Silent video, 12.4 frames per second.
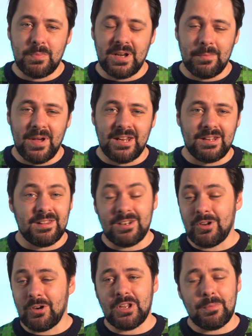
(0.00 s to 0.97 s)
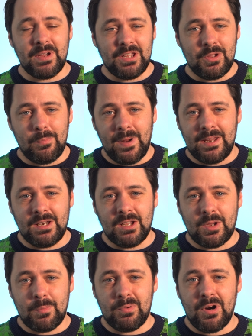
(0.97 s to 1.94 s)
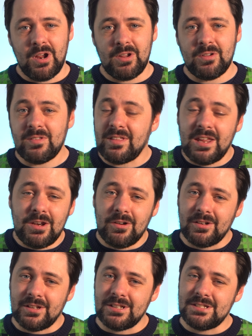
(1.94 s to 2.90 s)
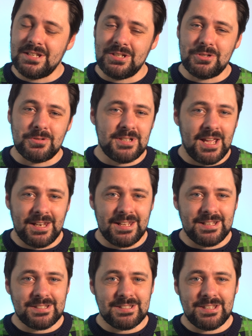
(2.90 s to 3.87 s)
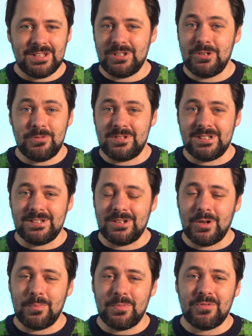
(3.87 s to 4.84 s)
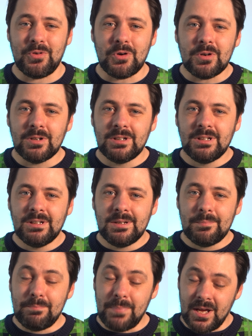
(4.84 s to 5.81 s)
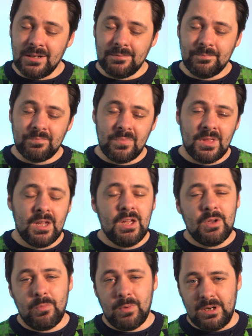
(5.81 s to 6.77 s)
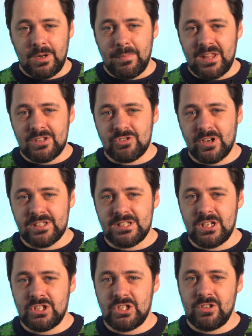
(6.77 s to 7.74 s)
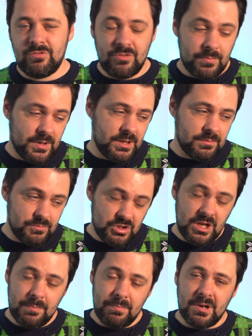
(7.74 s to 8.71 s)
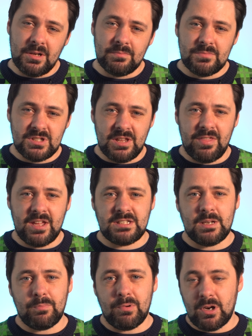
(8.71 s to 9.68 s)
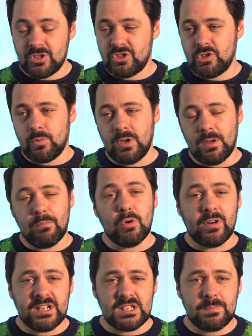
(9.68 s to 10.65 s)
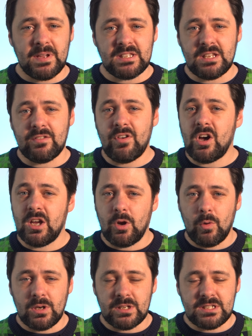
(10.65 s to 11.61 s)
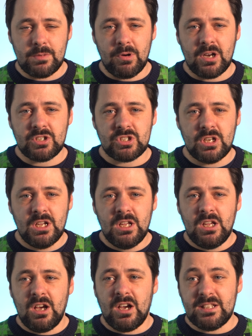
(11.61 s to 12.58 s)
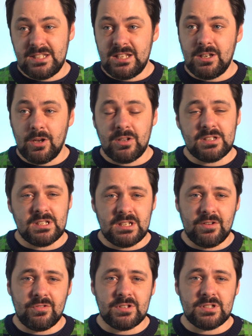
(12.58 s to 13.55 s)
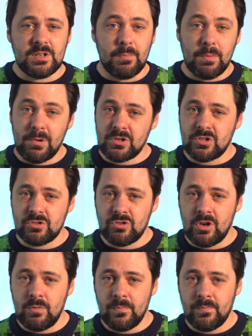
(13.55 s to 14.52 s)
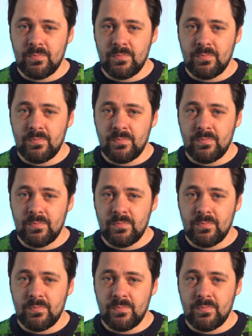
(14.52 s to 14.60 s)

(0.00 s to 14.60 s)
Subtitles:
better painter. They're not going to make you paint like a pro, and they're not going to teach you techniques that you didn't know before. But when I made the transition from a cheaper synthetic brush to a more expensive, higher quality brush, I did notice a difference in my brush control.